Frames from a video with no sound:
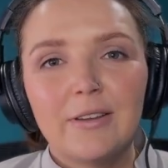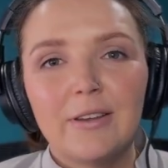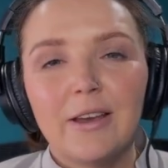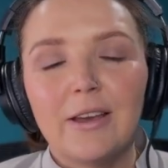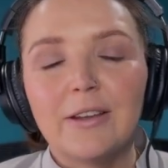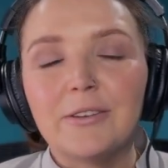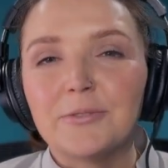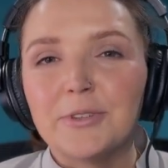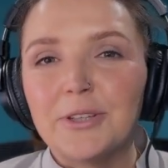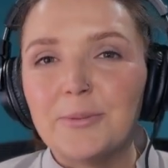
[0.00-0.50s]

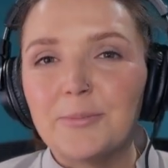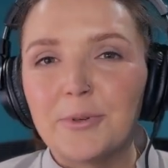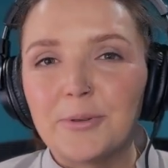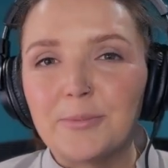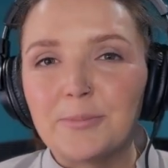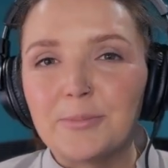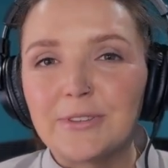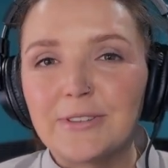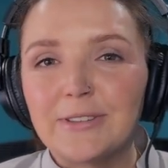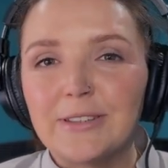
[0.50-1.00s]
And
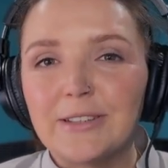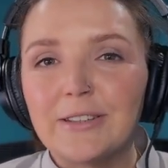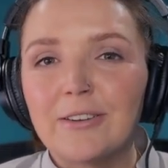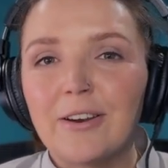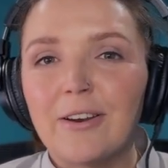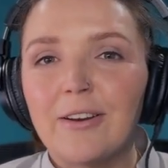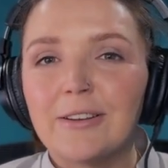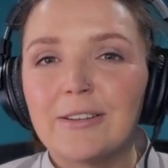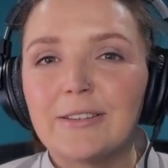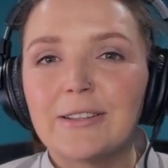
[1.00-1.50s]
repurposing
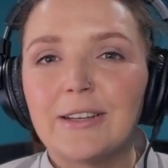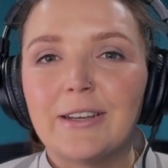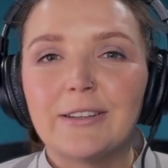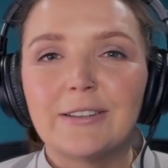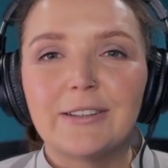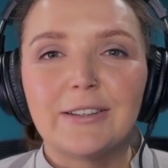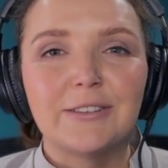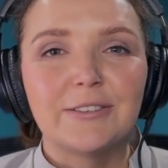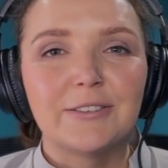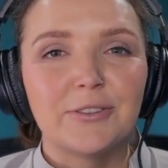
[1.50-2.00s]

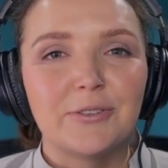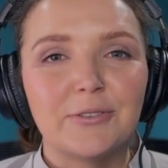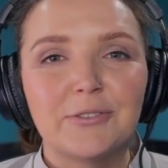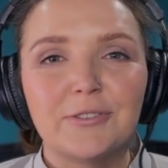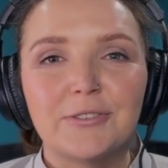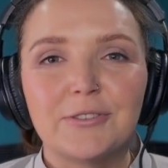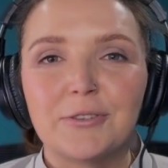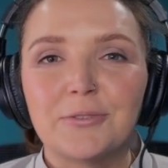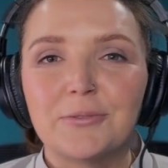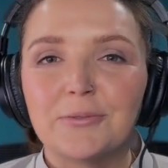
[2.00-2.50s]
content is
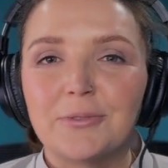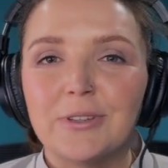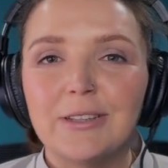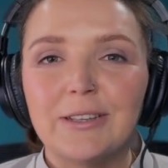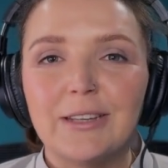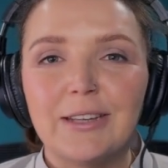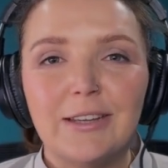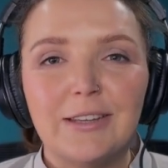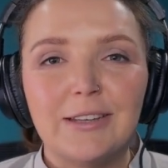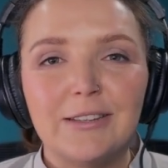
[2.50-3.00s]
also
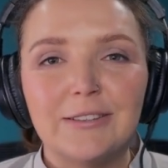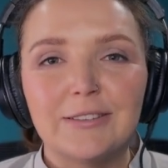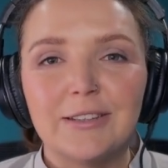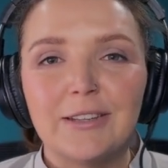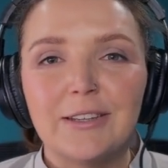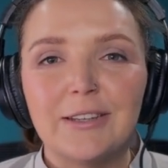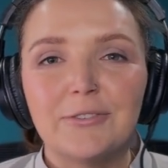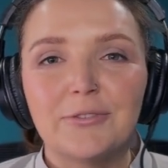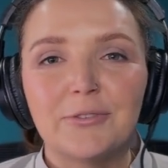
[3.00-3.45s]
really easy,